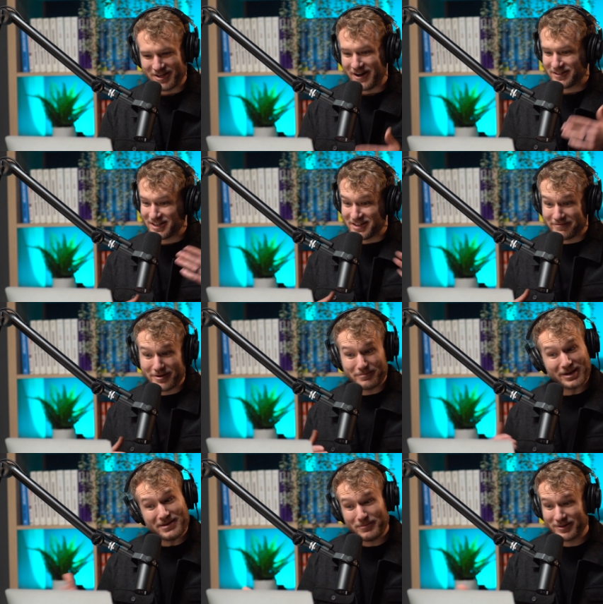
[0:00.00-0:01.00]
talk to
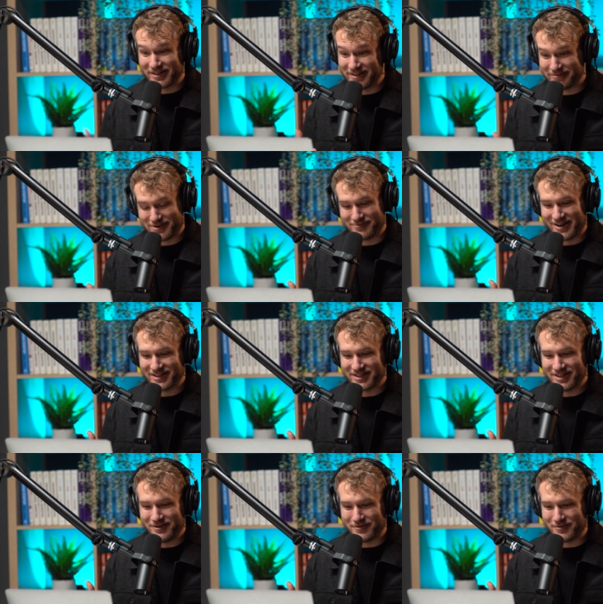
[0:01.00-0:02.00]
different people in different
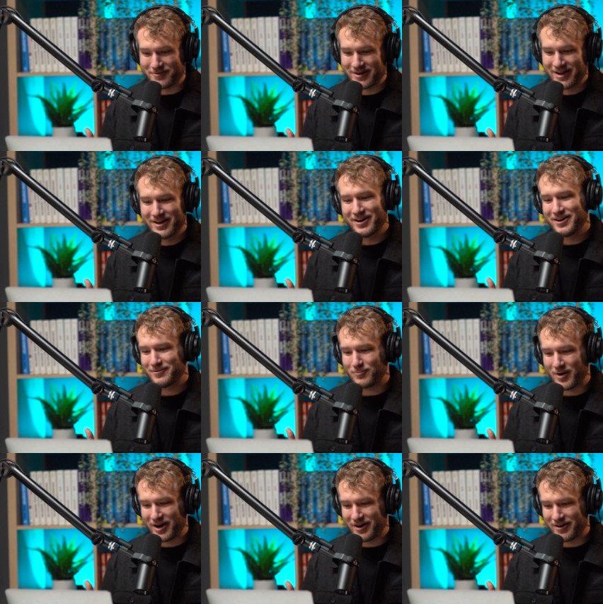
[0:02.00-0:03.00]
ways too,
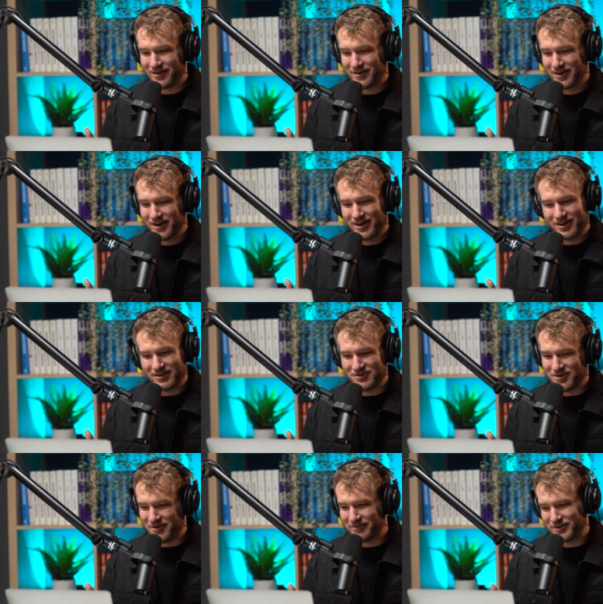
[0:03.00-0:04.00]
where, yep. you
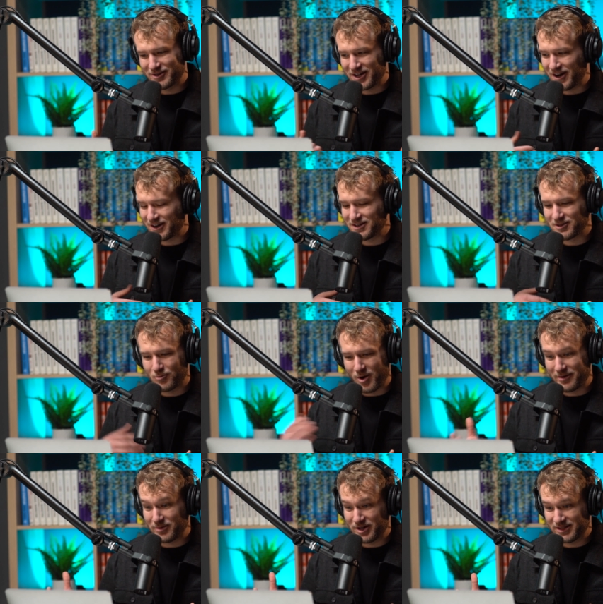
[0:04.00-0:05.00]
know, if you're talking to
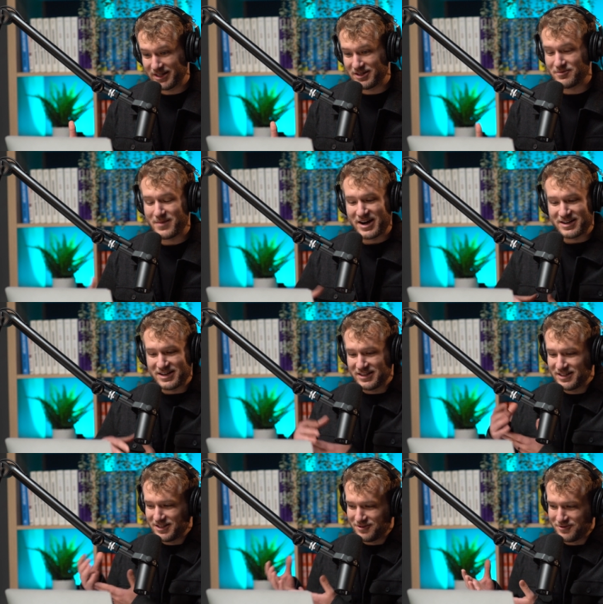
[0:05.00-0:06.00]
one person, you might
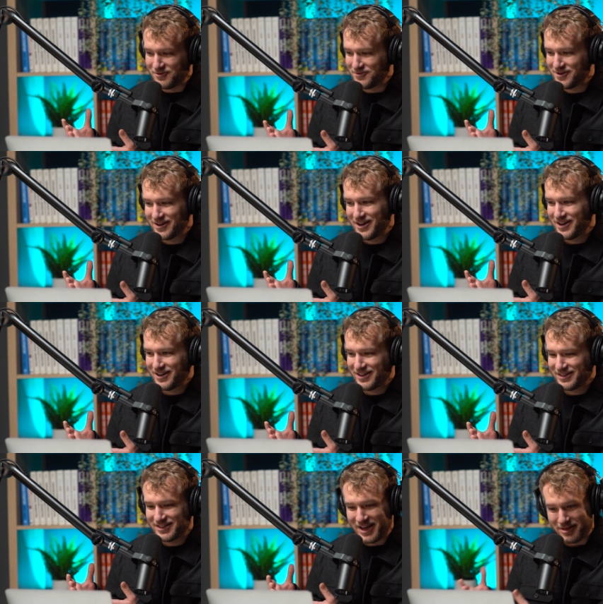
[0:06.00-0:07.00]
need to
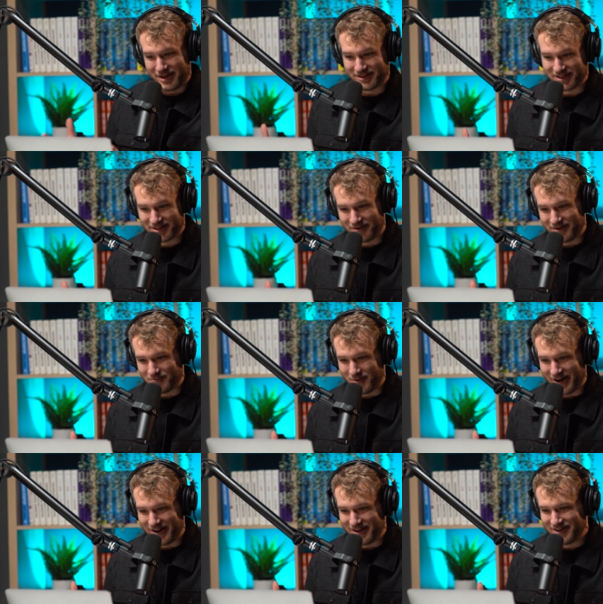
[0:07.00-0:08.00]
say things a certain
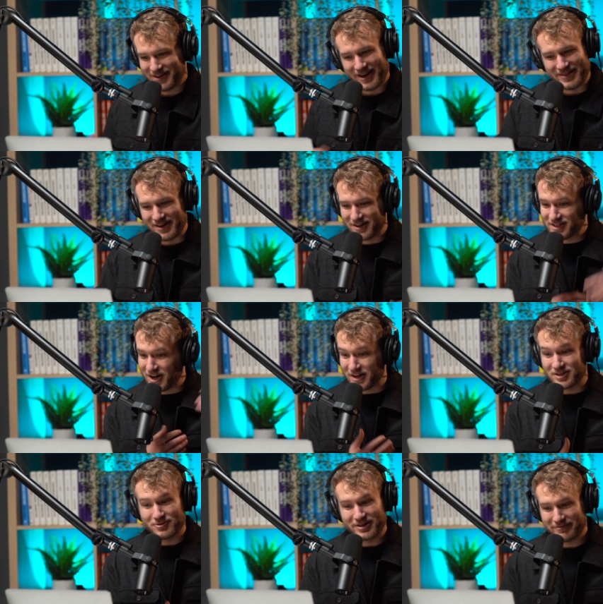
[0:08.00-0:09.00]
way and then talking to